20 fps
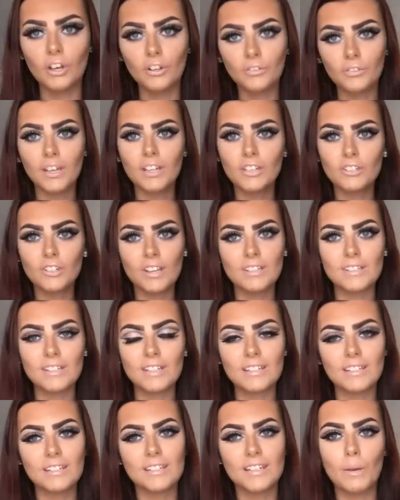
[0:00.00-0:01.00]
So if you're
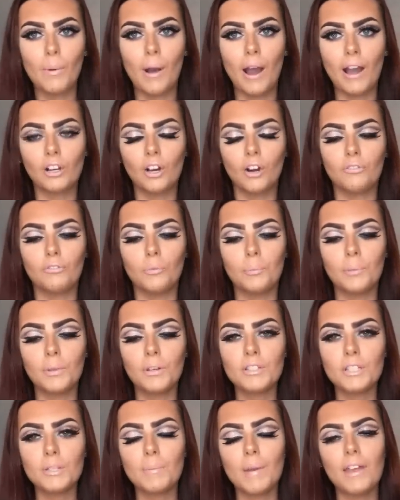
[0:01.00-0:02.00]
interested to see what I got from
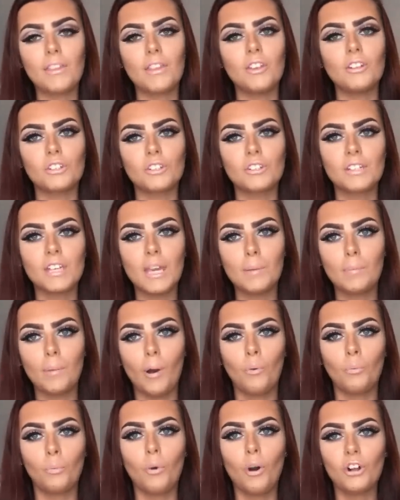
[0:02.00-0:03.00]
Beauty Bay, then just keep
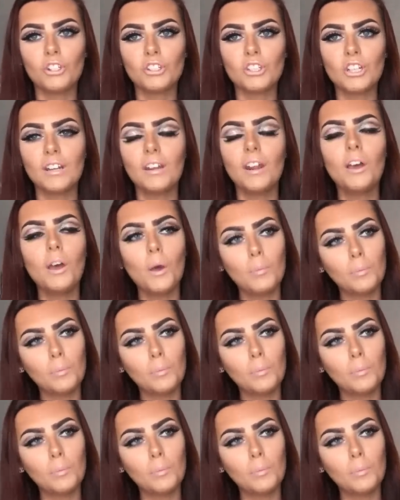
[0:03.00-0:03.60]
on watching.